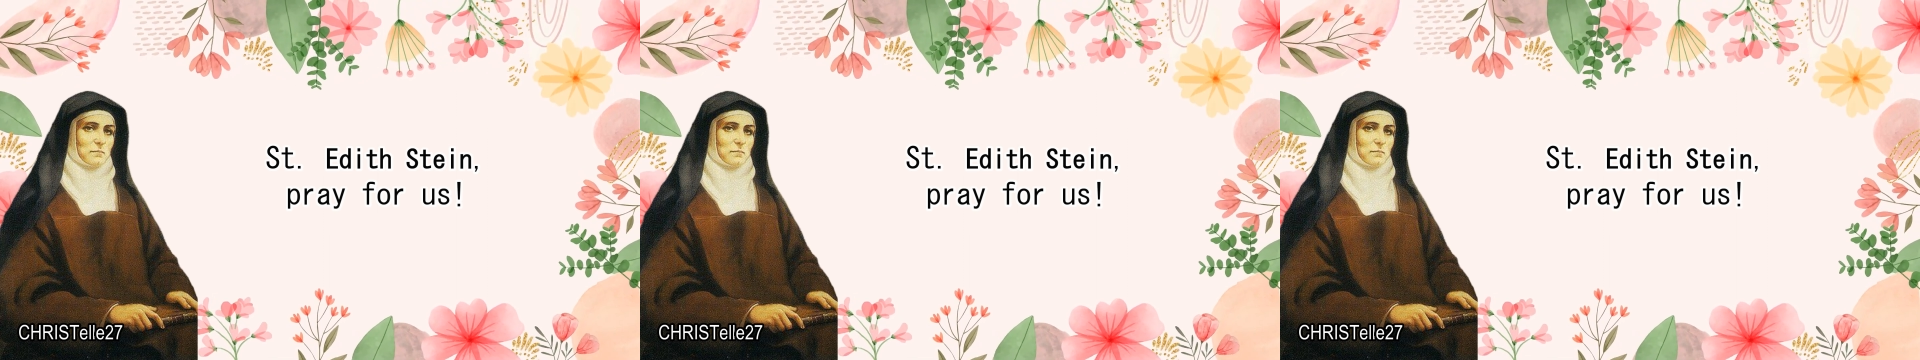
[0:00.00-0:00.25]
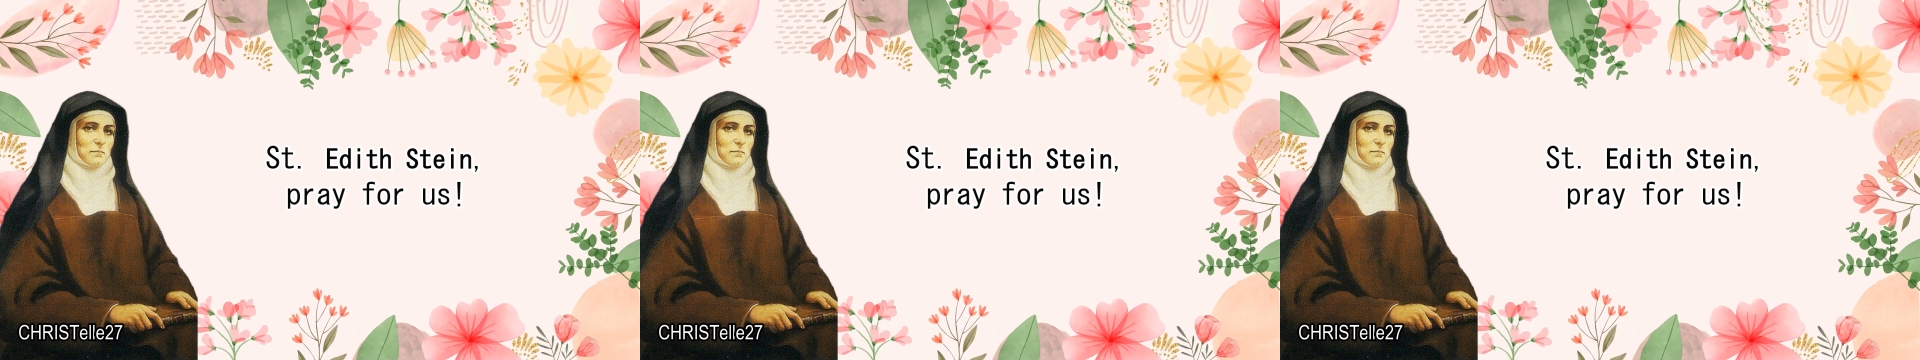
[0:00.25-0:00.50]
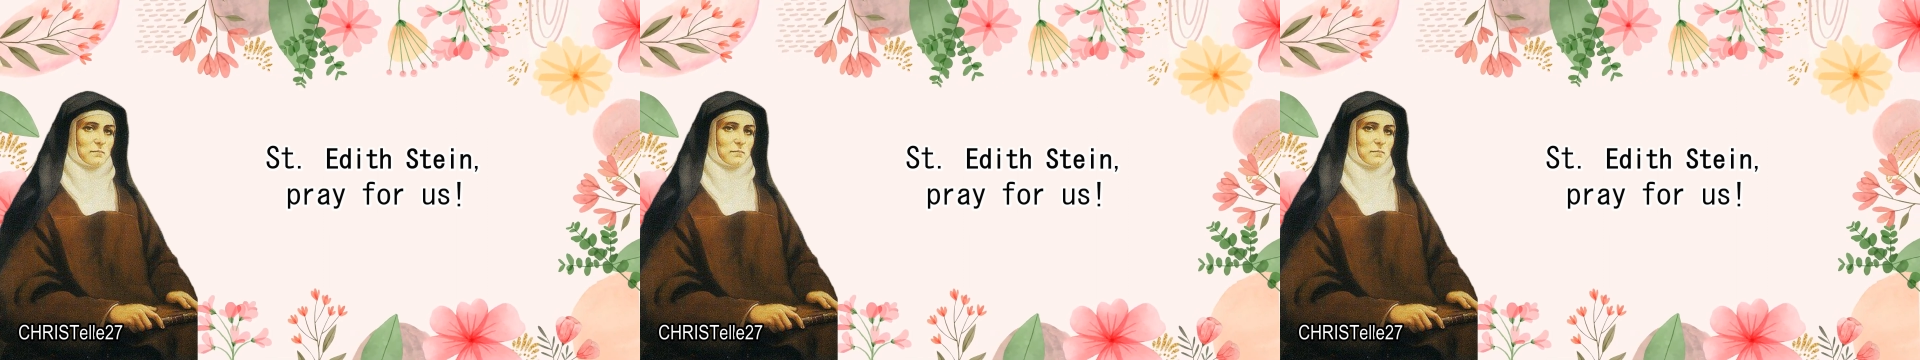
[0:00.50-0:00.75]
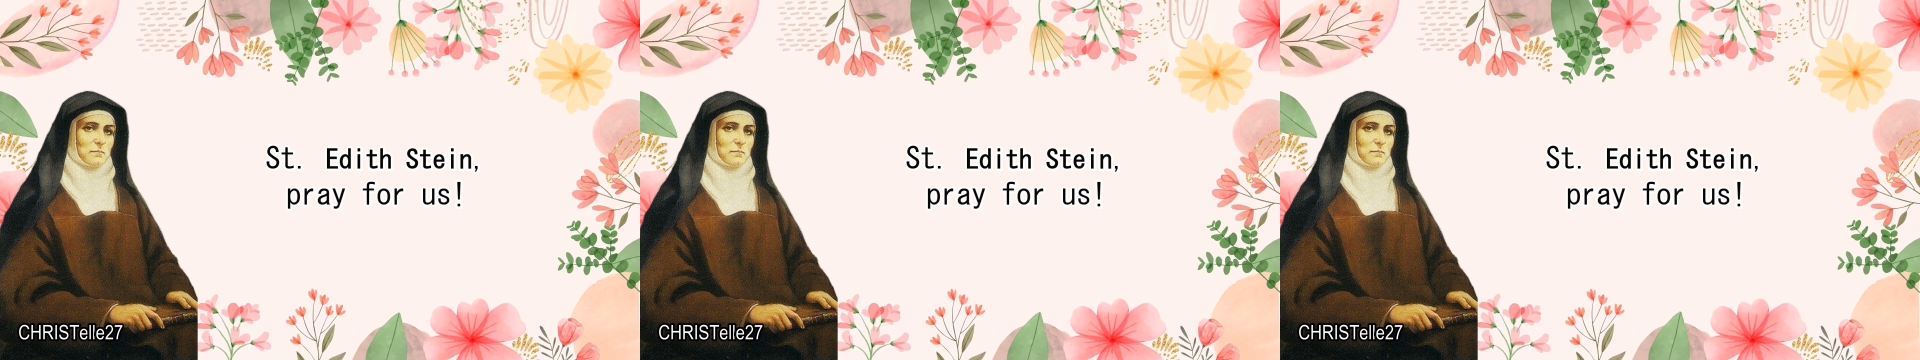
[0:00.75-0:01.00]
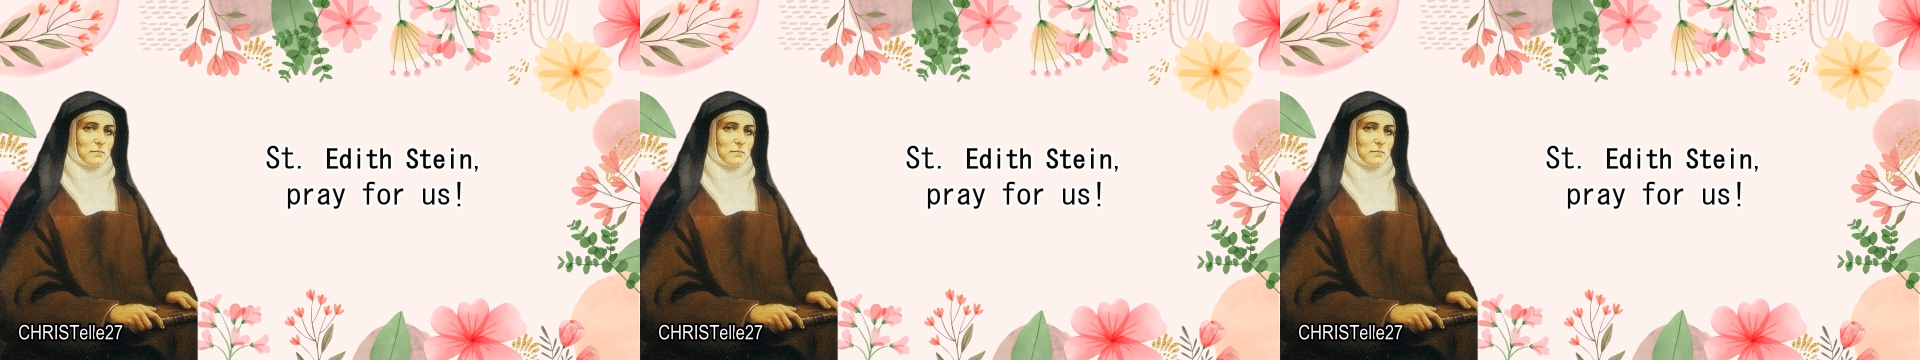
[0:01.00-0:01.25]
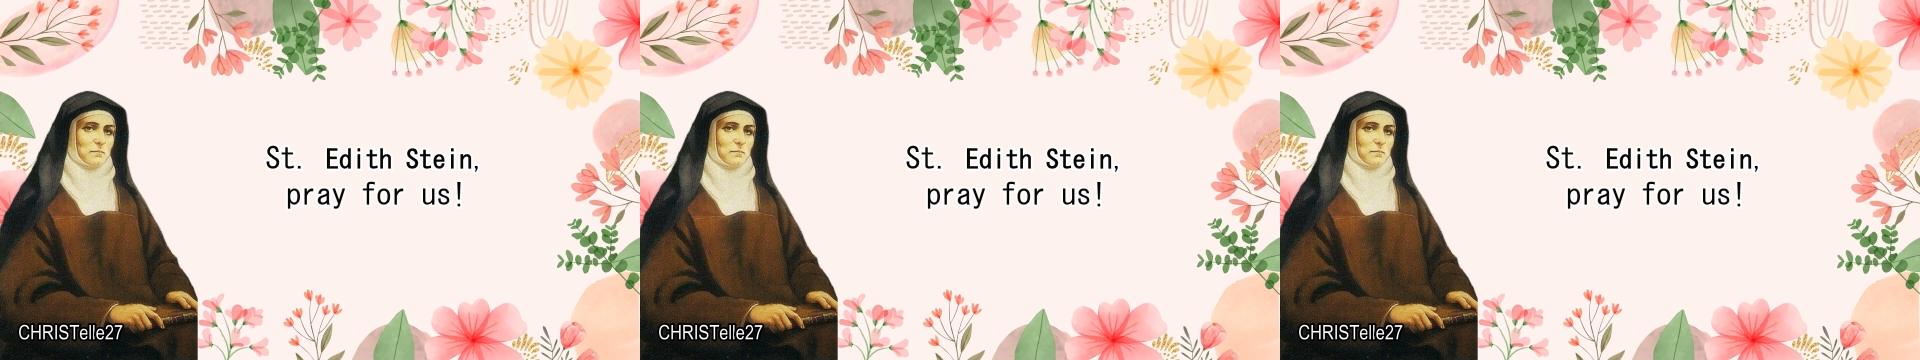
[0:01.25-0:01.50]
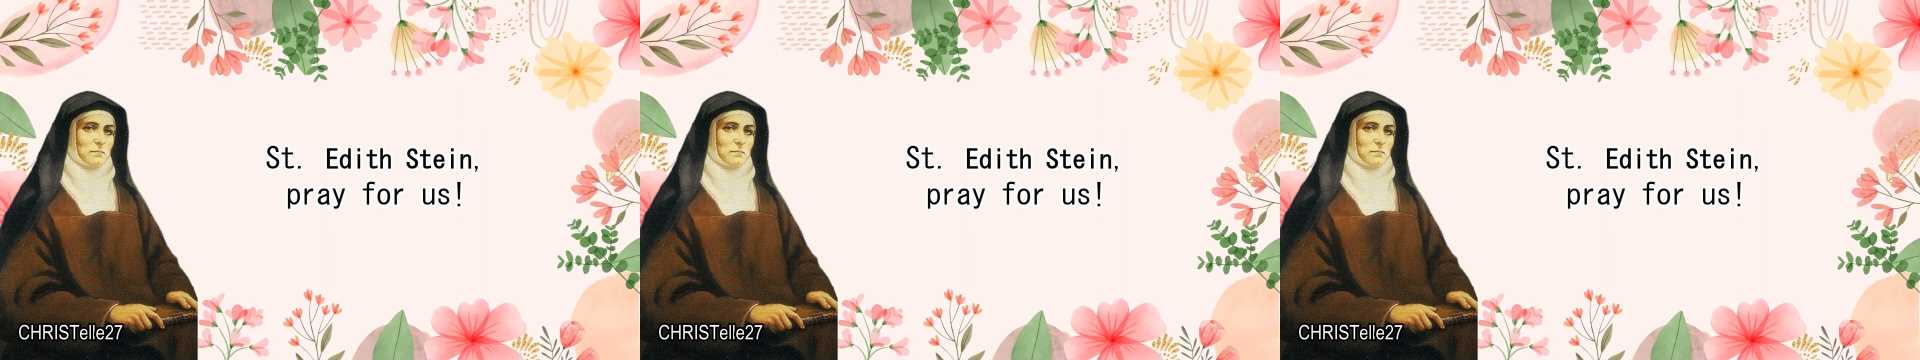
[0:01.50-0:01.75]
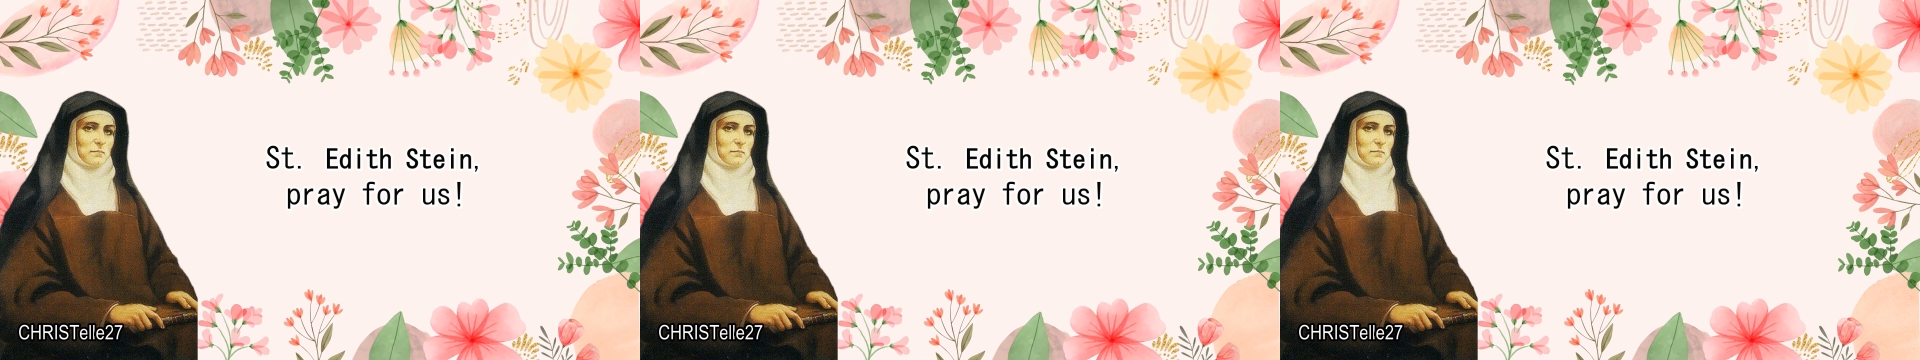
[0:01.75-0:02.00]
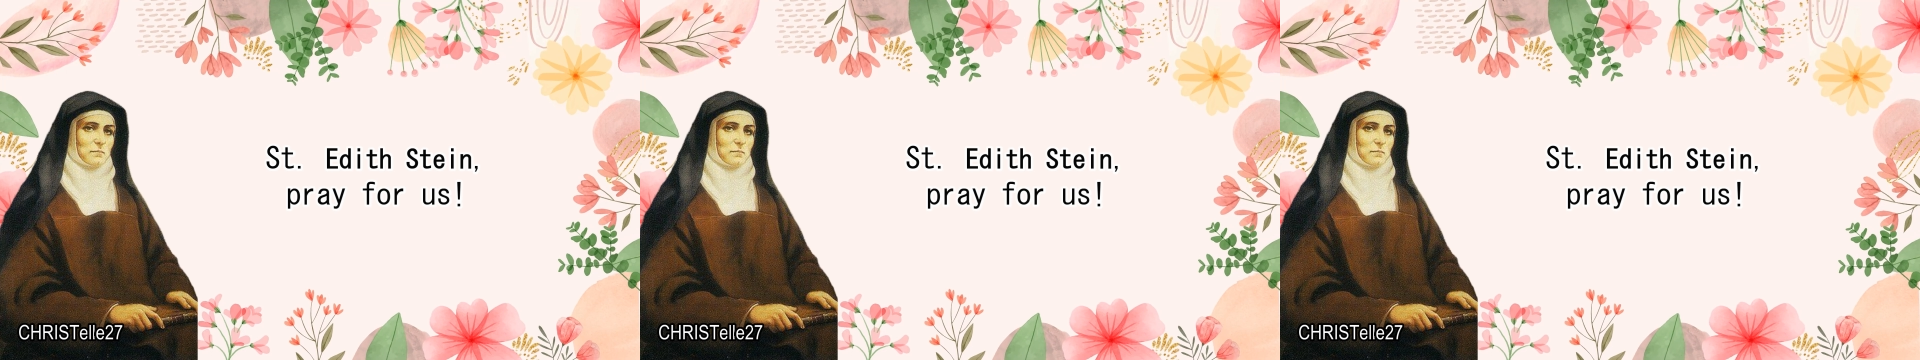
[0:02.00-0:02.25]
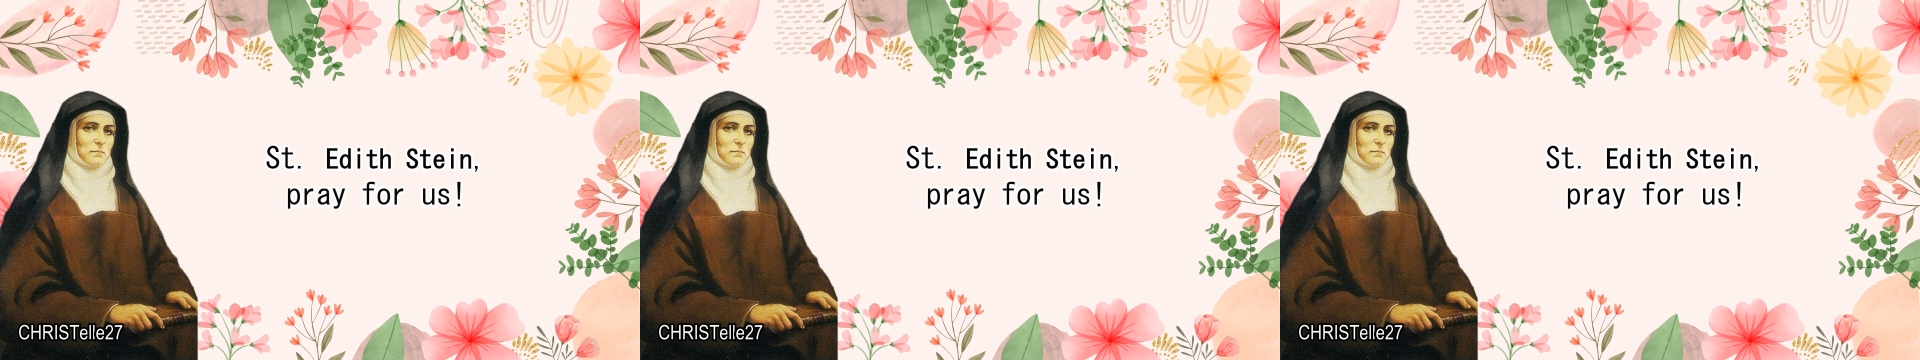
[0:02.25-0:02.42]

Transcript: (silence)